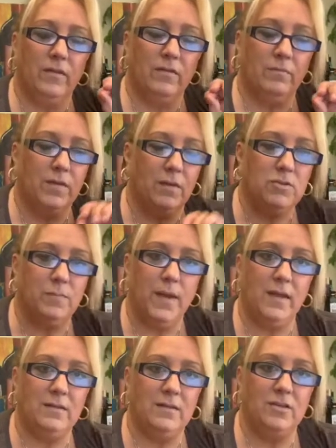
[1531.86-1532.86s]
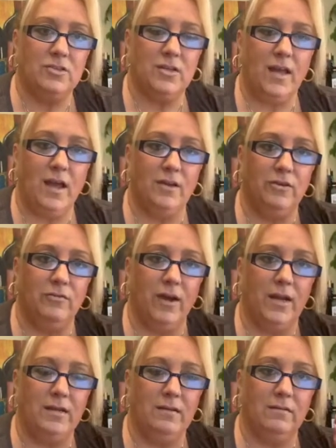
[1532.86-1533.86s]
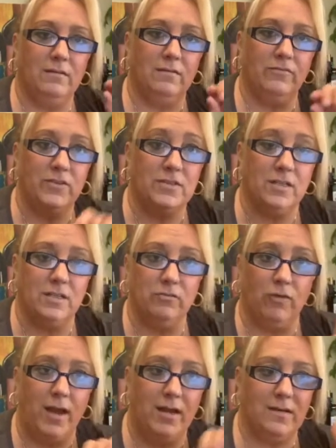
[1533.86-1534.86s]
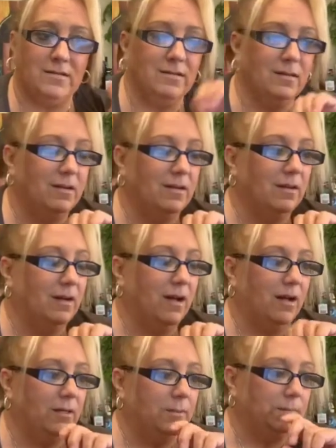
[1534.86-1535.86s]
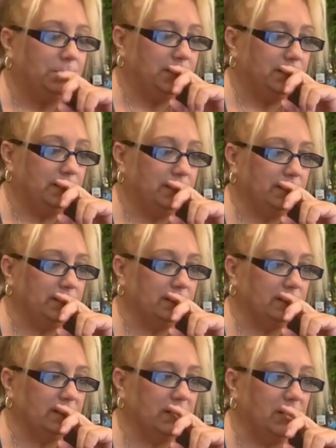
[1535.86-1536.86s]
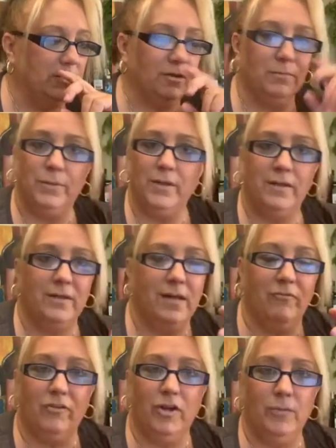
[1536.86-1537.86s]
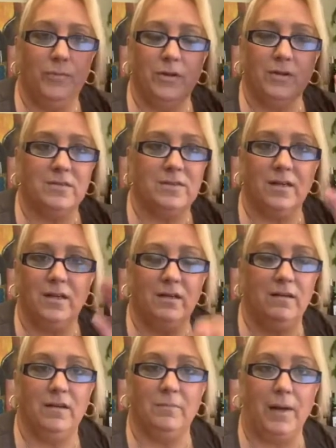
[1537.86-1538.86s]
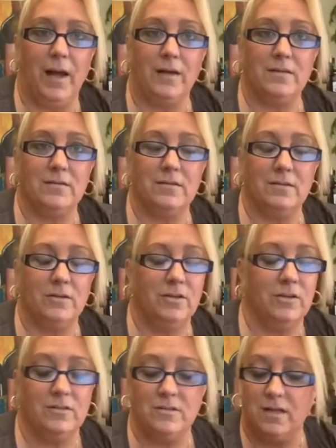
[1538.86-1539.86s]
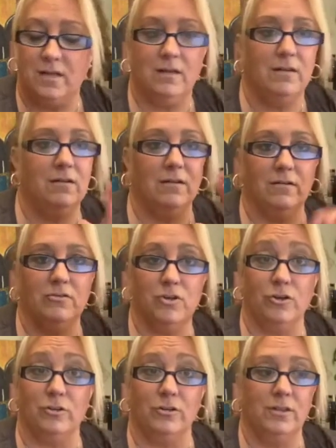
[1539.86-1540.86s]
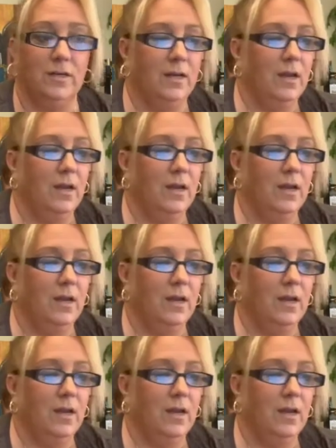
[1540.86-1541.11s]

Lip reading: Sometimes you're paying attention to how you write, physically write it. You can put it in the envelope, you can stick it in a box, you can stick it in your journal.